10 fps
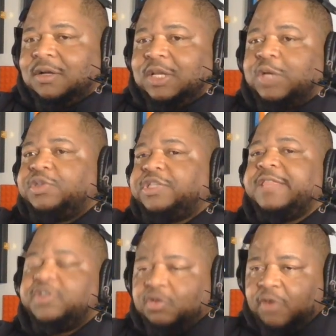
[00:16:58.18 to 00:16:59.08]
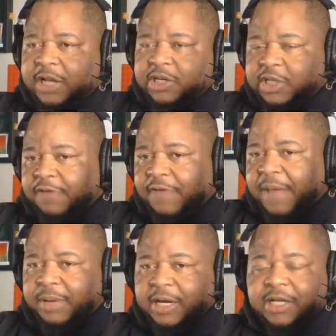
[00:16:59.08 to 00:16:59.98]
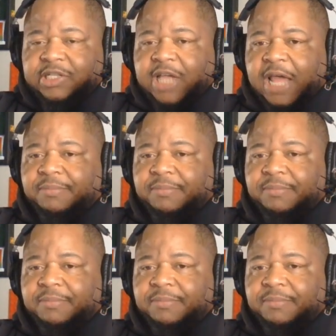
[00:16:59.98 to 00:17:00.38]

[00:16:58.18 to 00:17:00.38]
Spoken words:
you'll see the strange stuff happen in this game.